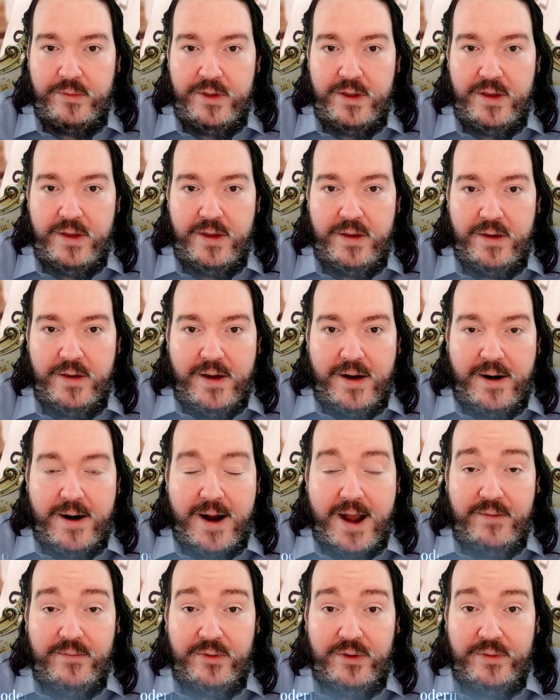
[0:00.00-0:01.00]
the
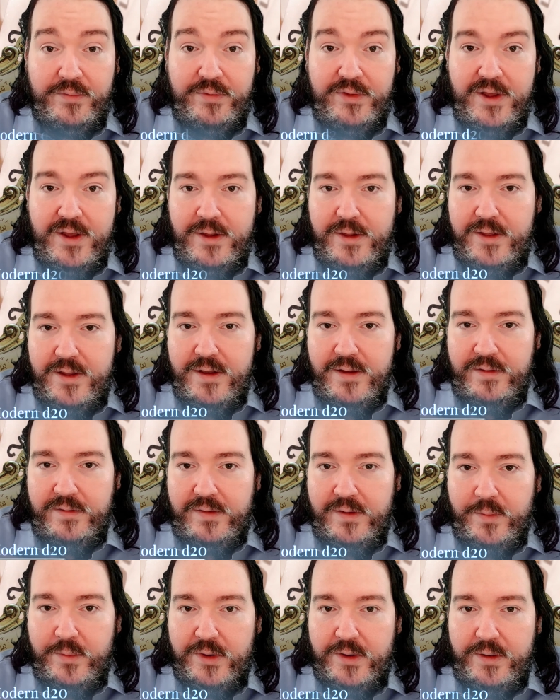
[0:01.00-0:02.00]
arrival of D&D and
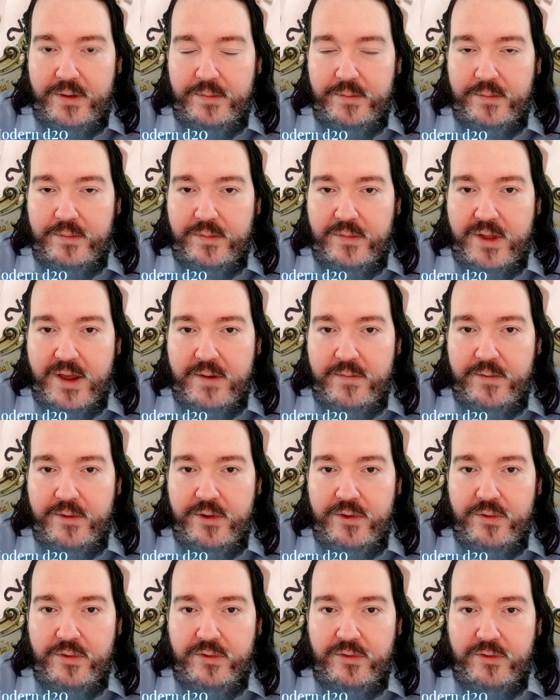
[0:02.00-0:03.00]
similar, they were
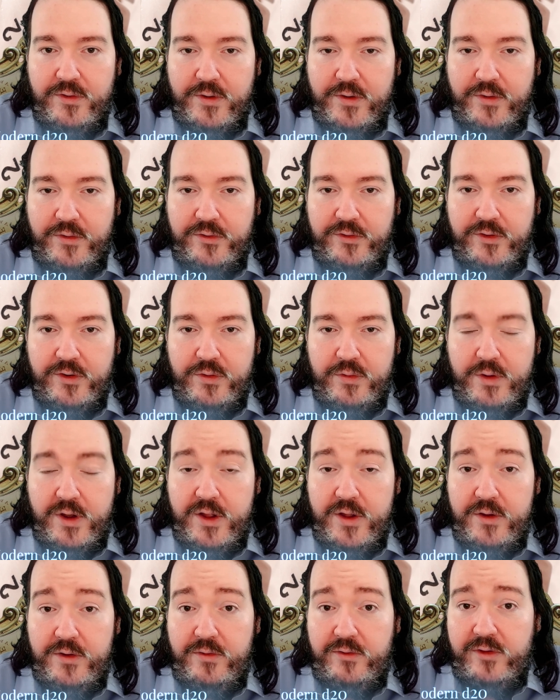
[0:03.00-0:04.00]
used also,
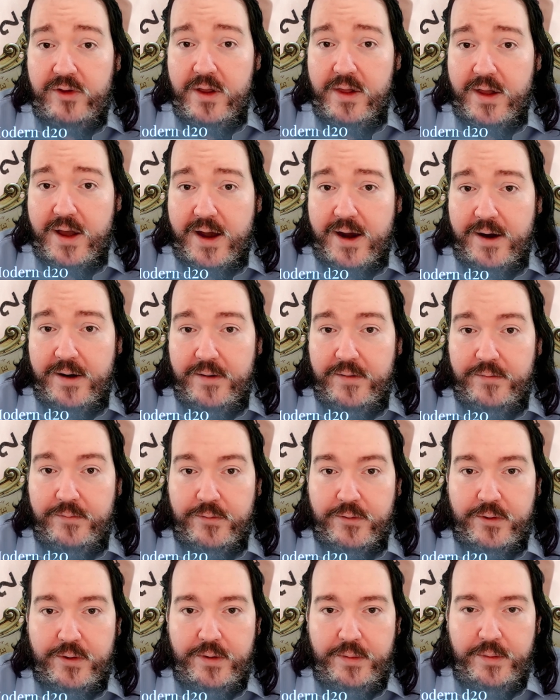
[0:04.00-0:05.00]
and still are,
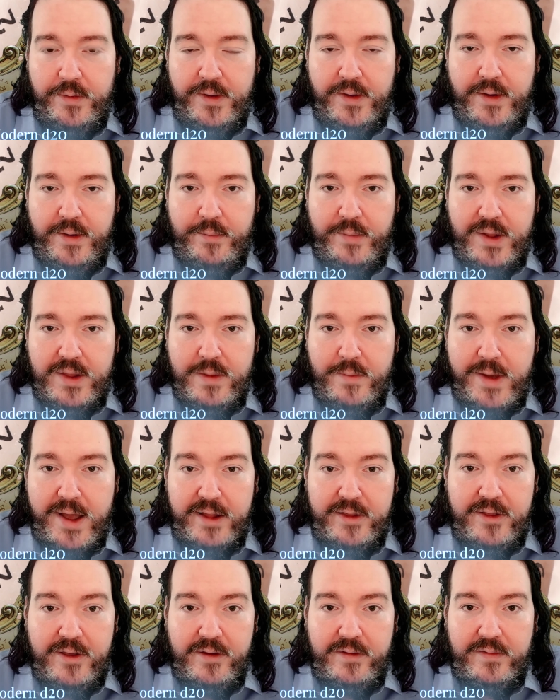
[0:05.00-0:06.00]
for
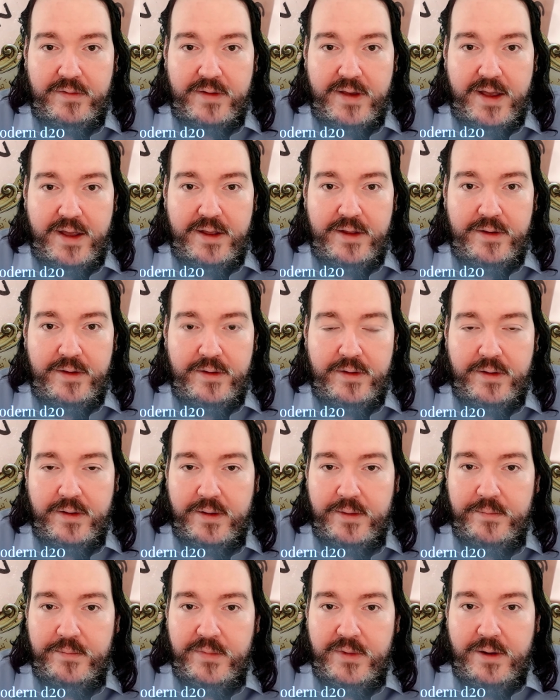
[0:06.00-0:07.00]
mathematics and
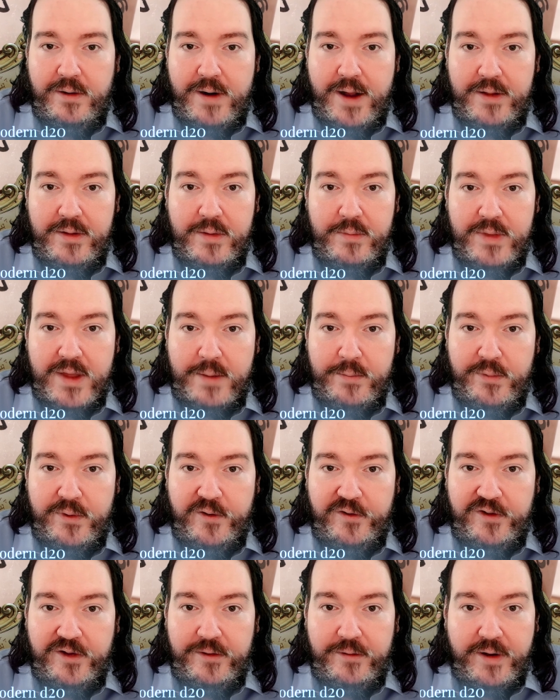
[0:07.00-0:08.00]
random number
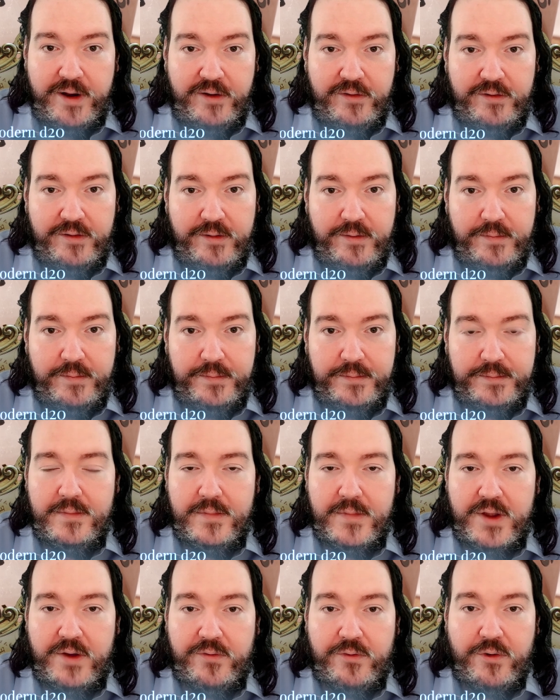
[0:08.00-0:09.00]
generation.
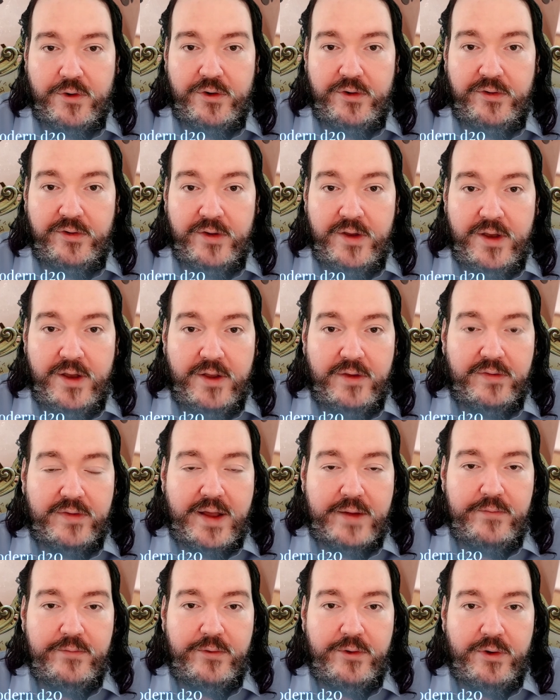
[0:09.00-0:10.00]
Of course,
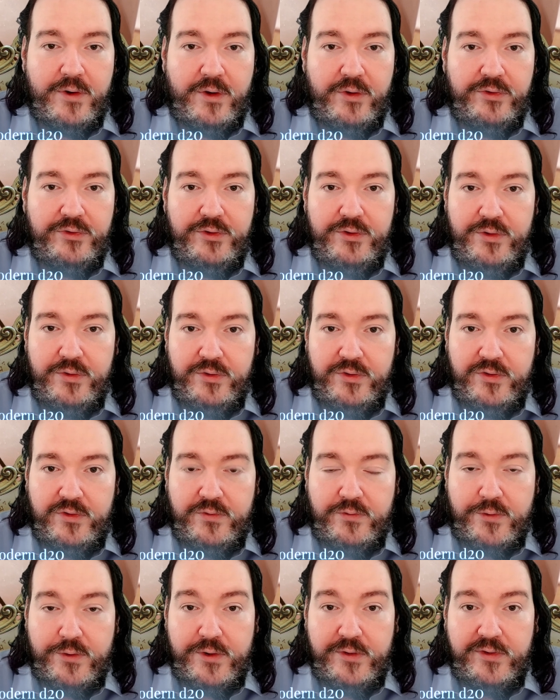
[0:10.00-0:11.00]
some were also
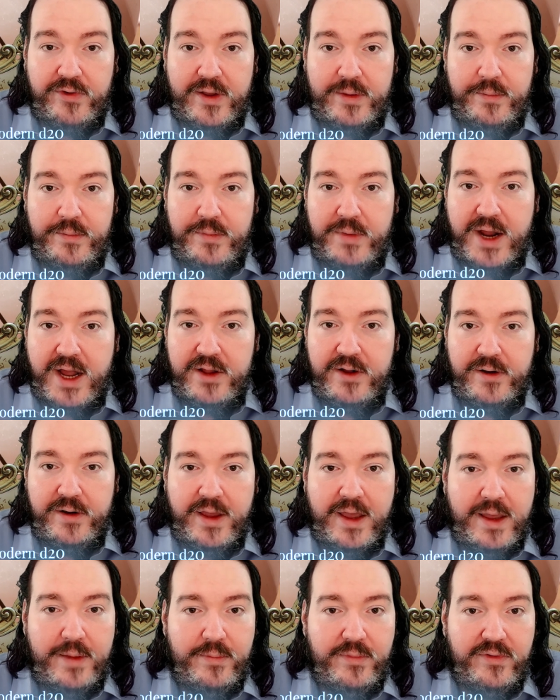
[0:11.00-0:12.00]
used for some other
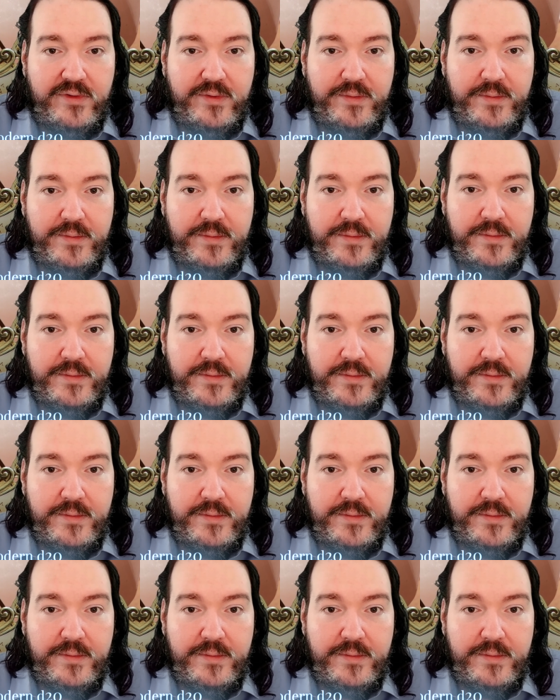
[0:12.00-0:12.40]
games.